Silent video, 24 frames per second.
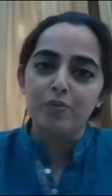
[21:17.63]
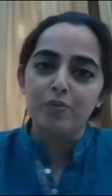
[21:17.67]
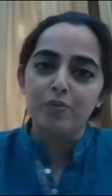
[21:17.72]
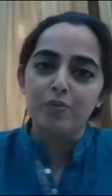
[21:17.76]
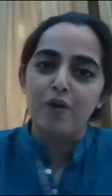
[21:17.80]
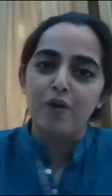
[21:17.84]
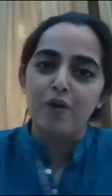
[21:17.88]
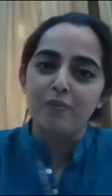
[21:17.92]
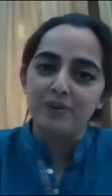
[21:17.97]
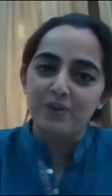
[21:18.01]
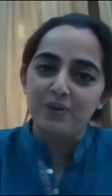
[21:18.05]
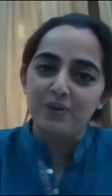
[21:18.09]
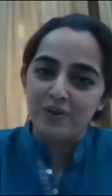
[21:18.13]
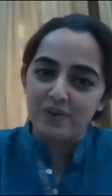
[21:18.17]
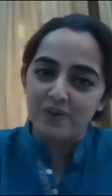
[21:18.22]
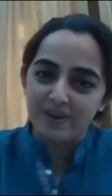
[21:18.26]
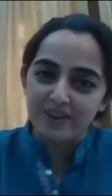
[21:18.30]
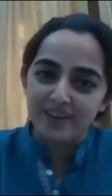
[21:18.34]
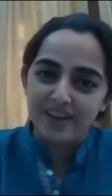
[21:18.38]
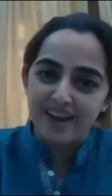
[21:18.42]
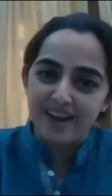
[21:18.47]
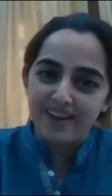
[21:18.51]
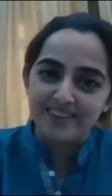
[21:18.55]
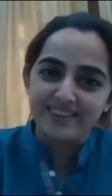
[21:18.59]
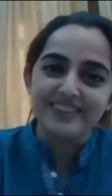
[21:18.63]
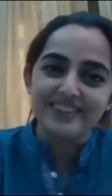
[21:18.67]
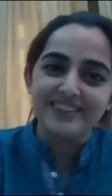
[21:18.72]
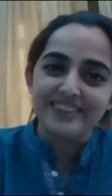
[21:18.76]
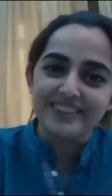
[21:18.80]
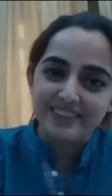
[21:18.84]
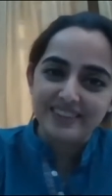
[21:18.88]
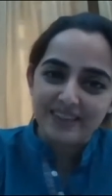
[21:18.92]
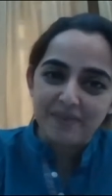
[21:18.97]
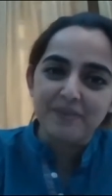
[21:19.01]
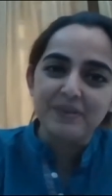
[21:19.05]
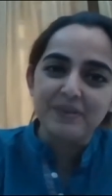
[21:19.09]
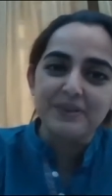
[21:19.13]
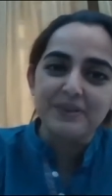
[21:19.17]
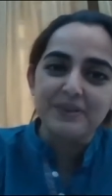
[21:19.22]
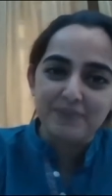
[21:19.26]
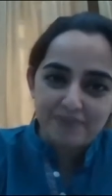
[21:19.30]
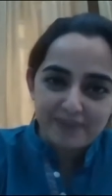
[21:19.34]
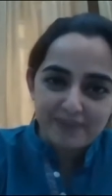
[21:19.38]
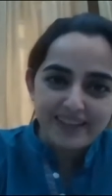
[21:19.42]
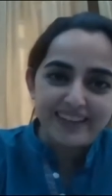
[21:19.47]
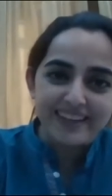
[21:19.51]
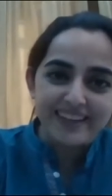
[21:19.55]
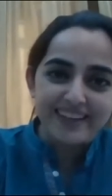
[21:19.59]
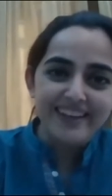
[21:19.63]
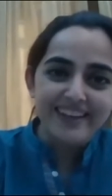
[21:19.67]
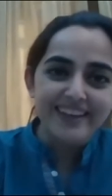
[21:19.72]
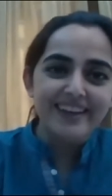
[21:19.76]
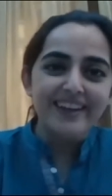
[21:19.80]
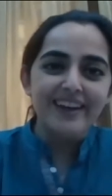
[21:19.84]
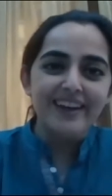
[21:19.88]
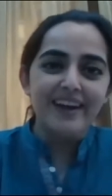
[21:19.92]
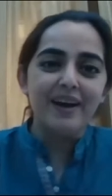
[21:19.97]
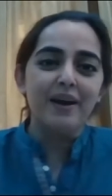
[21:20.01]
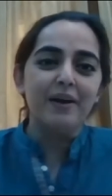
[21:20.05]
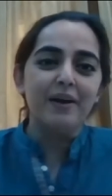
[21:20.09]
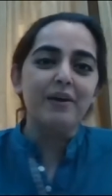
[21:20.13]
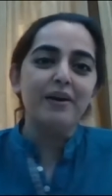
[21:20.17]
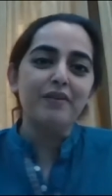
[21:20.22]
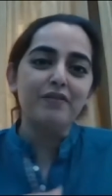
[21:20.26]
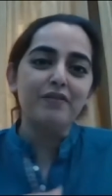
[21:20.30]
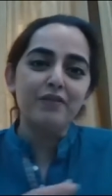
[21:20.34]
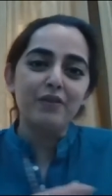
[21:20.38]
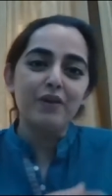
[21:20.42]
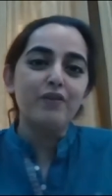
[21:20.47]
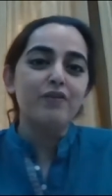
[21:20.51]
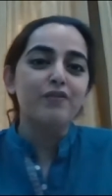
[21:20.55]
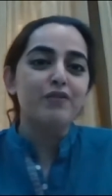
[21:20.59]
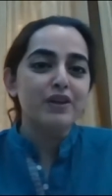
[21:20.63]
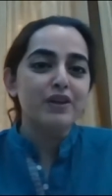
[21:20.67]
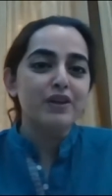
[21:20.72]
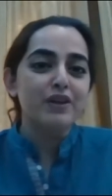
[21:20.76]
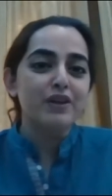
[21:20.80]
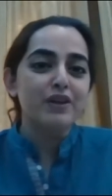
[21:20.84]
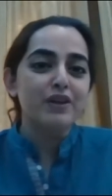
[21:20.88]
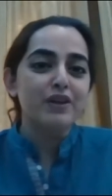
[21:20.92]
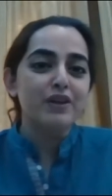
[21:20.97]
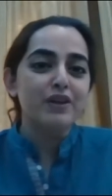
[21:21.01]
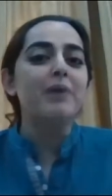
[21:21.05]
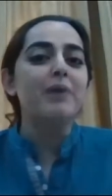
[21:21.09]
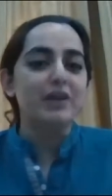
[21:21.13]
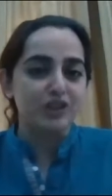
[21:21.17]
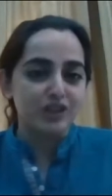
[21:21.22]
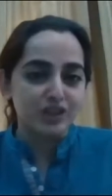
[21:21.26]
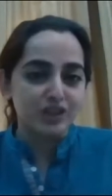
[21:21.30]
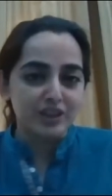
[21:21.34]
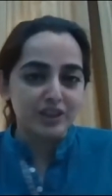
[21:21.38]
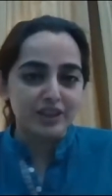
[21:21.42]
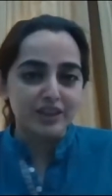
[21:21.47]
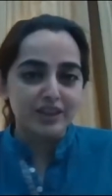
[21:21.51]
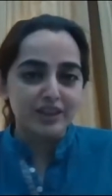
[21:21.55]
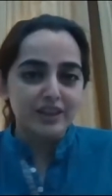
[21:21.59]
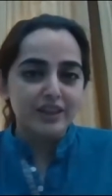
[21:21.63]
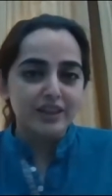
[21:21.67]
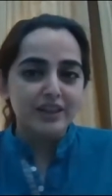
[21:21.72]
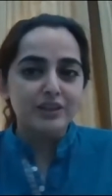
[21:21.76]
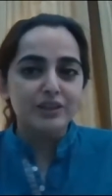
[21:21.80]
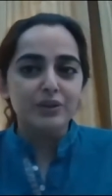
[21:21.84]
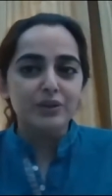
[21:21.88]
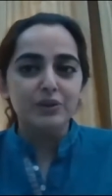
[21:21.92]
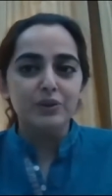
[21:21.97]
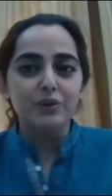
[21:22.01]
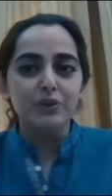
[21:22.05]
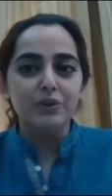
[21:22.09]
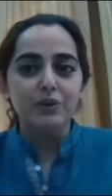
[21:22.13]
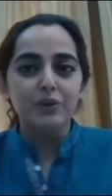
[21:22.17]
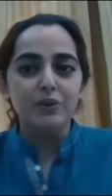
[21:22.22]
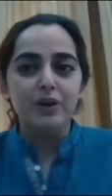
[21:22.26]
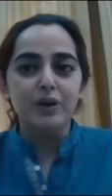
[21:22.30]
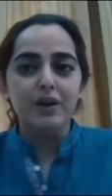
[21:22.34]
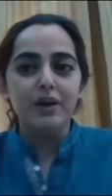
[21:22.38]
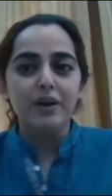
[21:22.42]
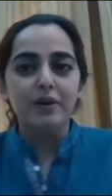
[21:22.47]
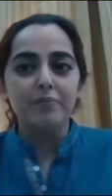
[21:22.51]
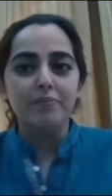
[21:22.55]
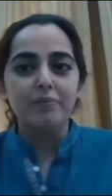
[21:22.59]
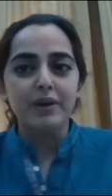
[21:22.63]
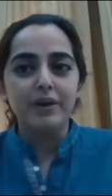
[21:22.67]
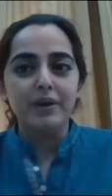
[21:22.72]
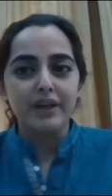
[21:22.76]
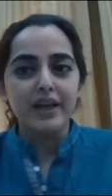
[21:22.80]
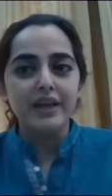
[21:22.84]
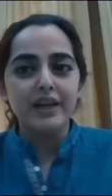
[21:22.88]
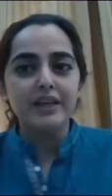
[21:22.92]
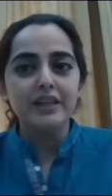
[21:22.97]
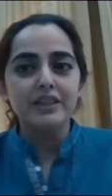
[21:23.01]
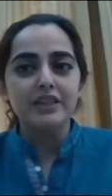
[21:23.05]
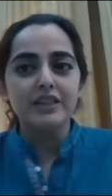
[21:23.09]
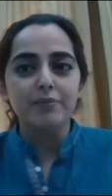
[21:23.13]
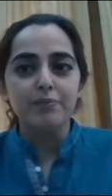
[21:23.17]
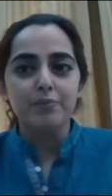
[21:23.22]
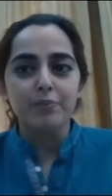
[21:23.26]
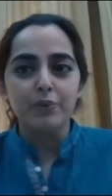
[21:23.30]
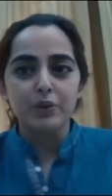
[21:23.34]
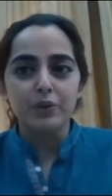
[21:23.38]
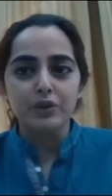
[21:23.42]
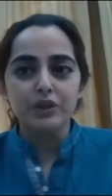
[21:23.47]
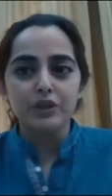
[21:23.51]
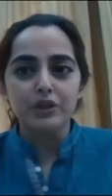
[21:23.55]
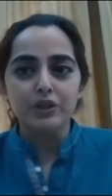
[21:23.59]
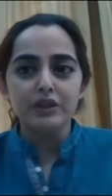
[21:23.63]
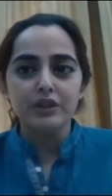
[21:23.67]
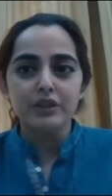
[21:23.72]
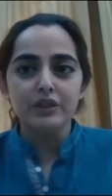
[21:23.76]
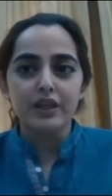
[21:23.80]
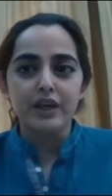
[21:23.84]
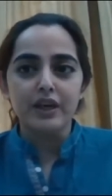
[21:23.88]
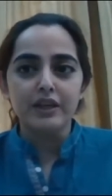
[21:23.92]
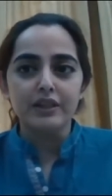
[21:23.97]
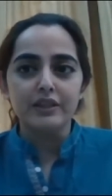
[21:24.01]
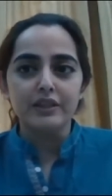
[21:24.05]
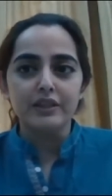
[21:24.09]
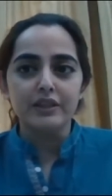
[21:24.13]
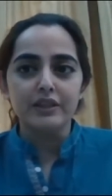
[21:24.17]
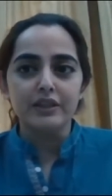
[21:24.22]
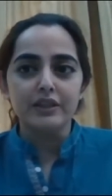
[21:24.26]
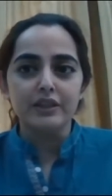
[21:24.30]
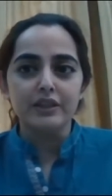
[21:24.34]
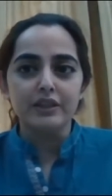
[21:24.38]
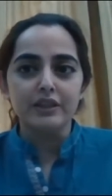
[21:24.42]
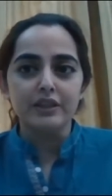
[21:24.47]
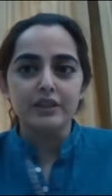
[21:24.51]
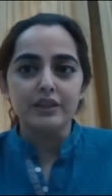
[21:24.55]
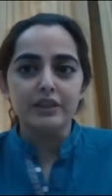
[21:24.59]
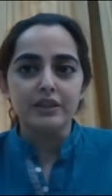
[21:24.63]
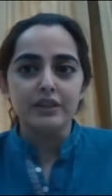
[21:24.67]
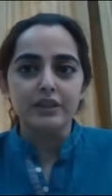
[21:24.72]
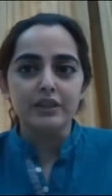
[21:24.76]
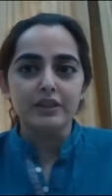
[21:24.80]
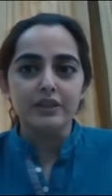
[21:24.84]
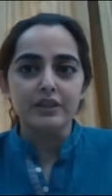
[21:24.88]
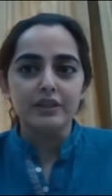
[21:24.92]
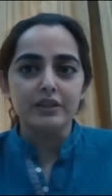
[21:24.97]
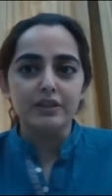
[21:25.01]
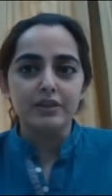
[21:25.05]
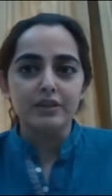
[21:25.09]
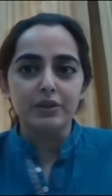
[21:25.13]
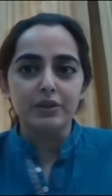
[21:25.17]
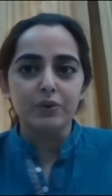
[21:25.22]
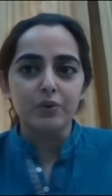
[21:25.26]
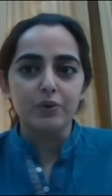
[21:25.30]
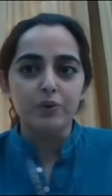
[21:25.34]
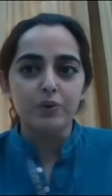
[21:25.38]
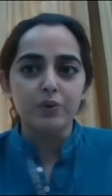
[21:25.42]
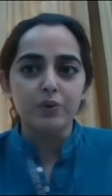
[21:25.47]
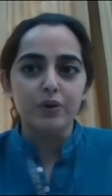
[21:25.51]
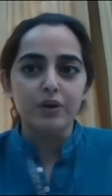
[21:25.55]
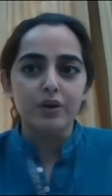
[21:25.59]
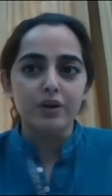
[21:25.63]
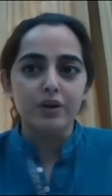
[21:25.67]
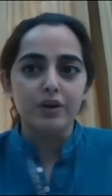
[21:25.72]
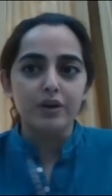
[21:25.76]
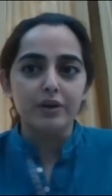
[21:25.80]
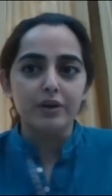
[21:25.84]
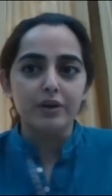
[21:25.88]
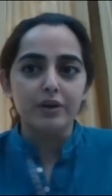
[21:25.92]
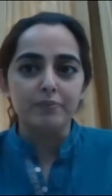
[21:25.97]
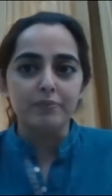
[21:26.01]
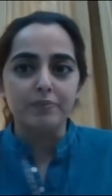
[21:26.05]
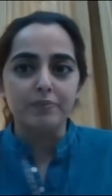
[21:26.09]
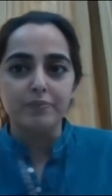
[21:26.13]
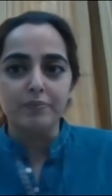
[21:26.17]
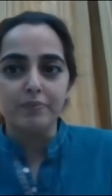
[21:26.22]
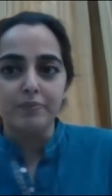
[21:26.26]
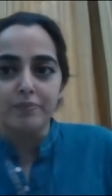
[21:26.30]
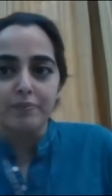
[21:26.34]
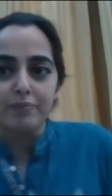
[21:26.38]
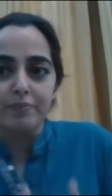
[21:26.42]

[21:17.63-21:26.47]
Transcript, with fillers: performance guarantees come into play uh, if not fully but partially so um, again it's important that uh, you know um,